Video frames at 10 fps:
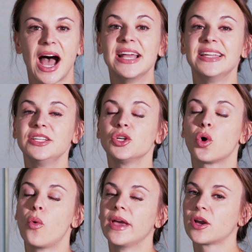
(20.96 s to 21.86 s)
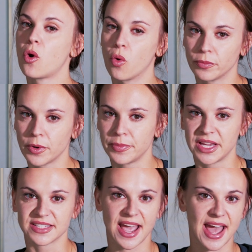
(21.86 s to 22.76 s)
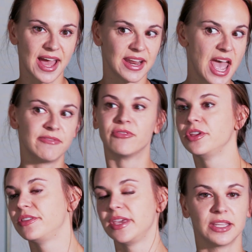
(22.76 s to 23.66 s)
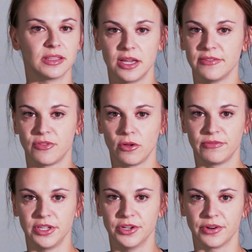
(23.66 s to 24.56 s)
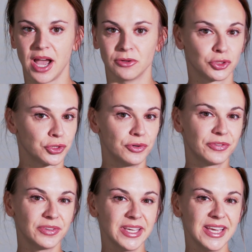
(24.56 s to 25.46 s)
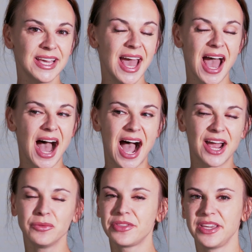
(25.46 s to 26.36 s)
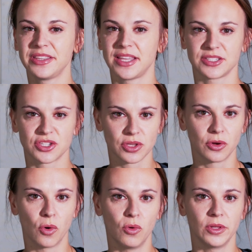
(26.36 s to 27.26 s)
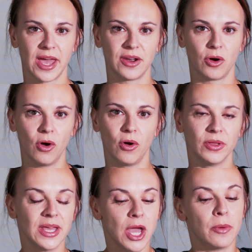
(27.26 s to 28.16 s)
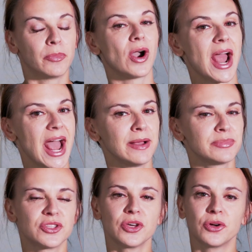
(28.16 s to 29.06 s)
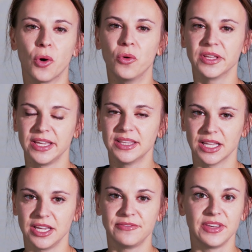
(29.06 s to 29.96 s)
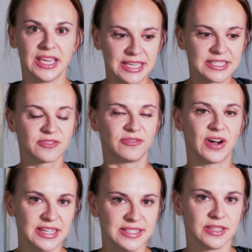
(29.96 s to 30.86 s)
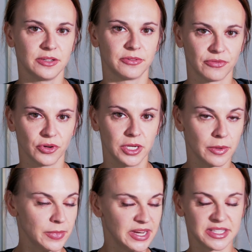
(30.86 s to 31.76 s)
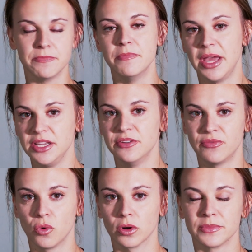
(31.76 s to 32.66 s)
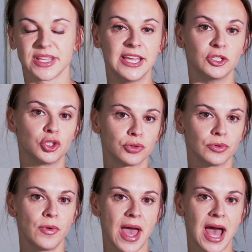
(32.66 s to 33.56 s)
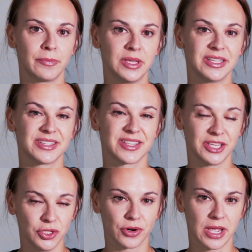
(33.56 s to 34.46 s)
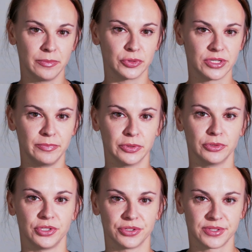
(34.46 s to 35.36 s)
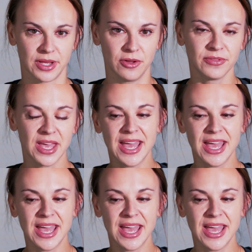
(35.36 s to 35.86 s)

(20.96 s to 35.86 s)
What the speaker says: I didn't quit corporate because I had everything in life all figured out. Truthfully, I don't think that's the goal at all. Perhaps the goal in life is finding freedom in its many forms, in true happiness that you're able to build yourself.